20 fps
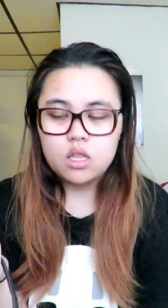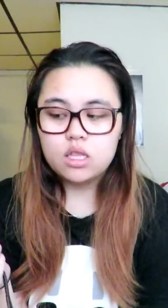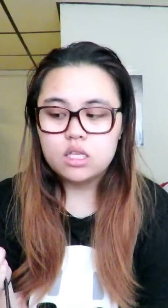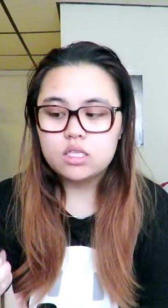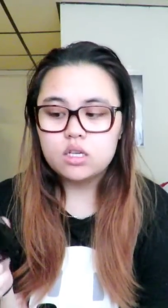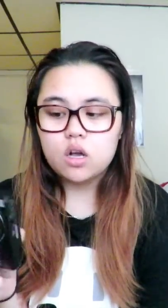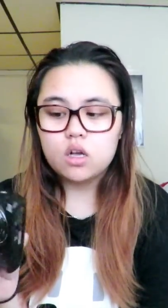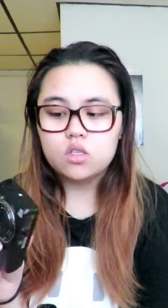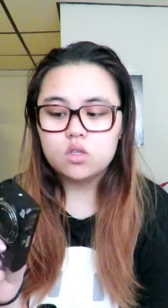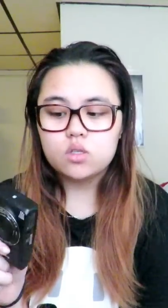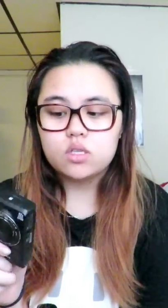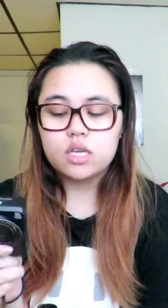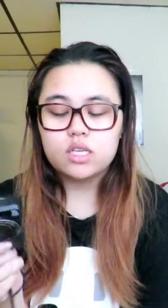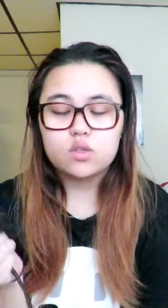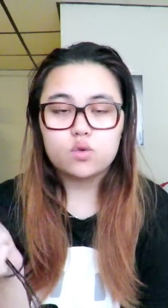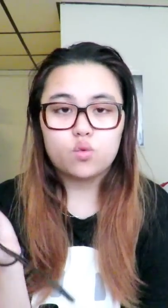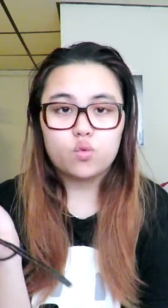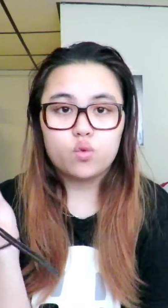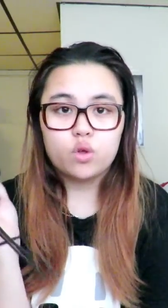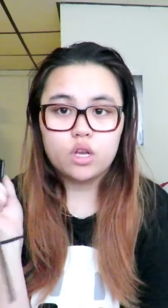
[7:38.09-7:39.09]
This also
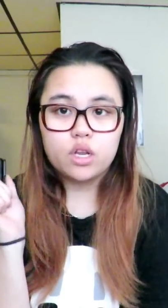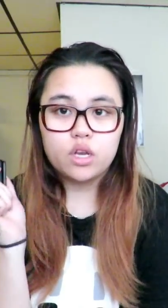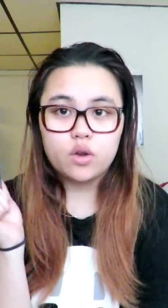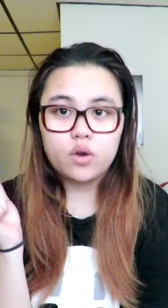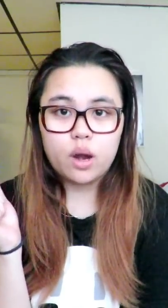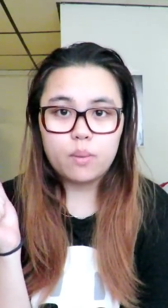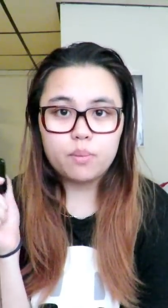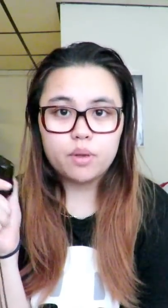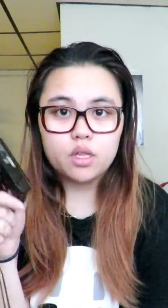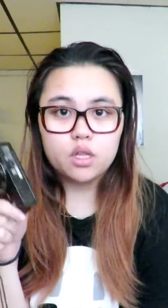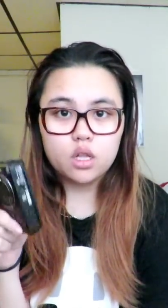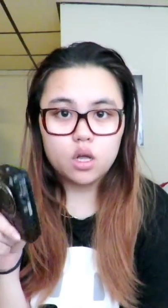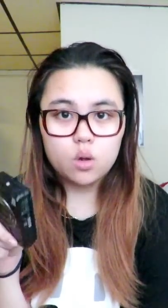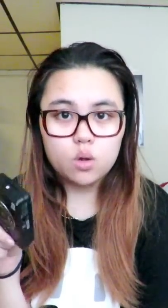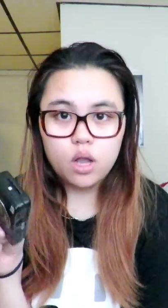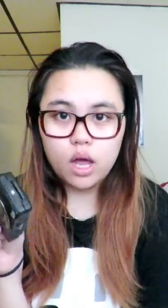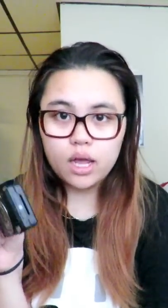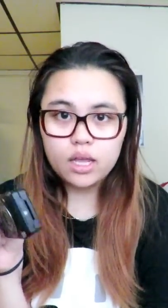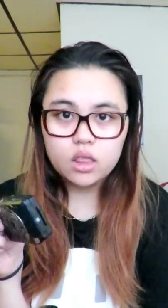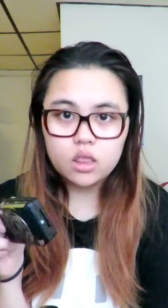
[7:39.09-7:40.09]
takes a really crappy low
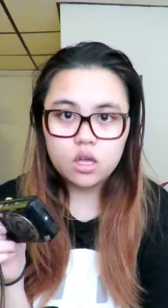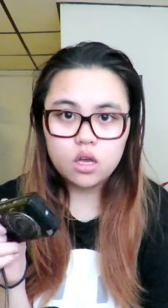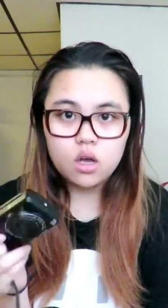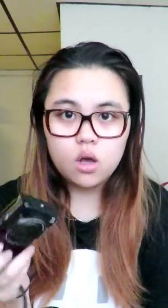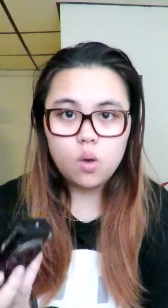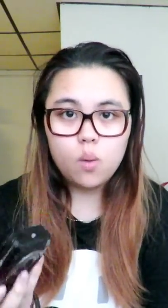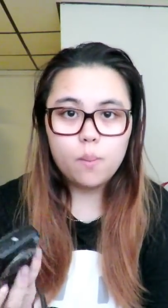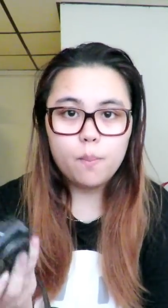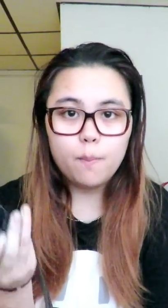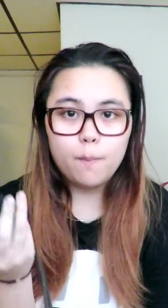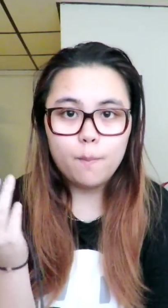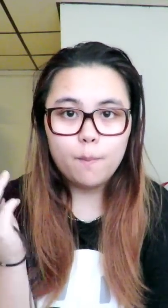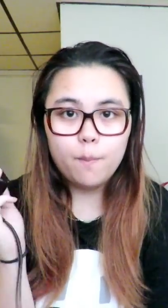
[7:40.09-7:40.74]
light though,